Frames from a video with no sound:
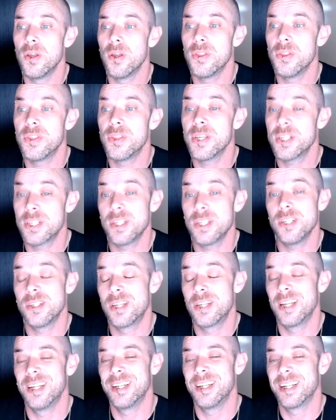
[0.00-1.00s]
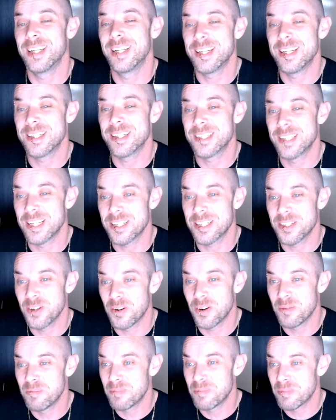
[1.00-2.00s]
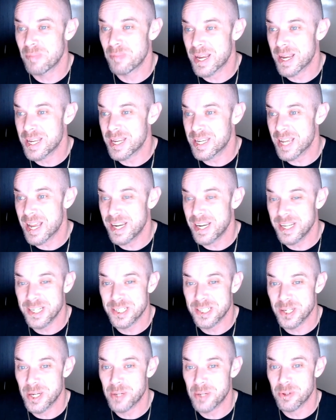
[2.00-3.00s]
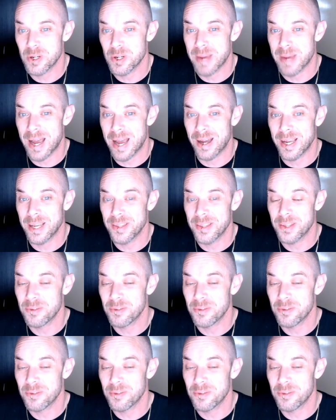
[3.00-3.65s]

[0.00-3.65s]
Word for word: let's not make any secret about it.